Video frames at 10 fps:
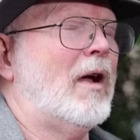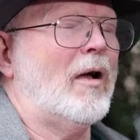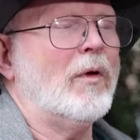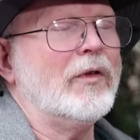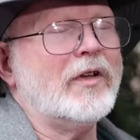
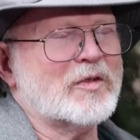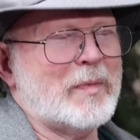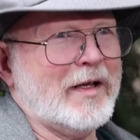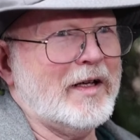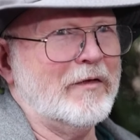I wasn't
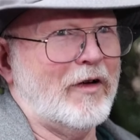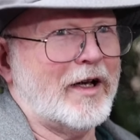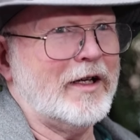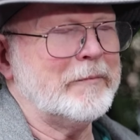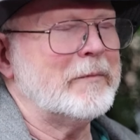expecting to
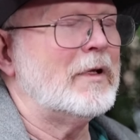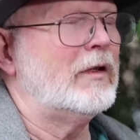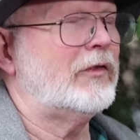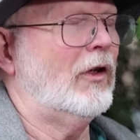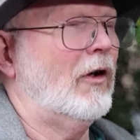find it,
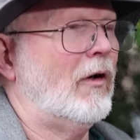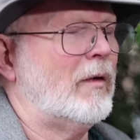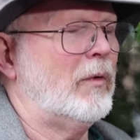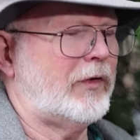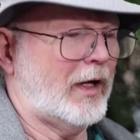so
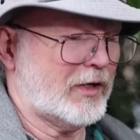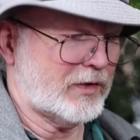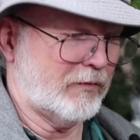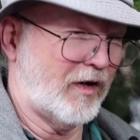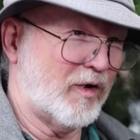it was
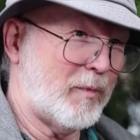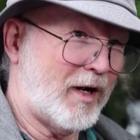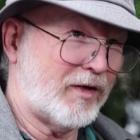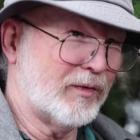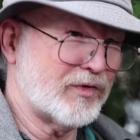actually a friend of
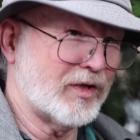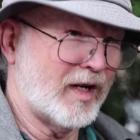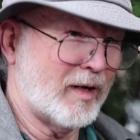mine who lives in